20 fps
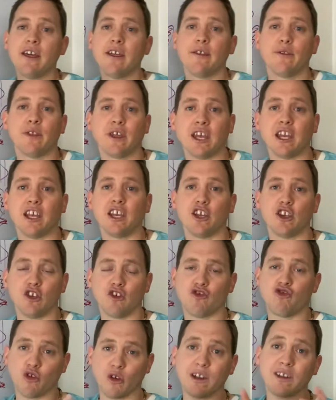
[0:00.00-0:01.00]
then
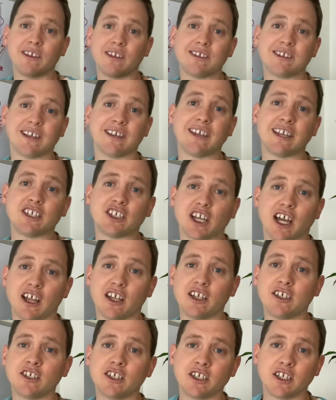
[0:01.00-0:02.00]
join the 10-day
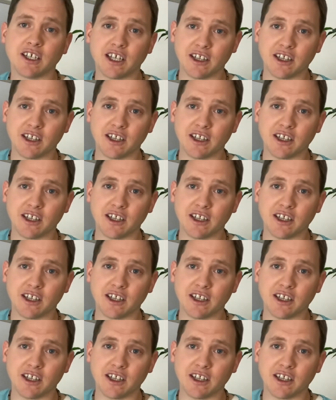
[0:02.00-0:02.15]
challenge.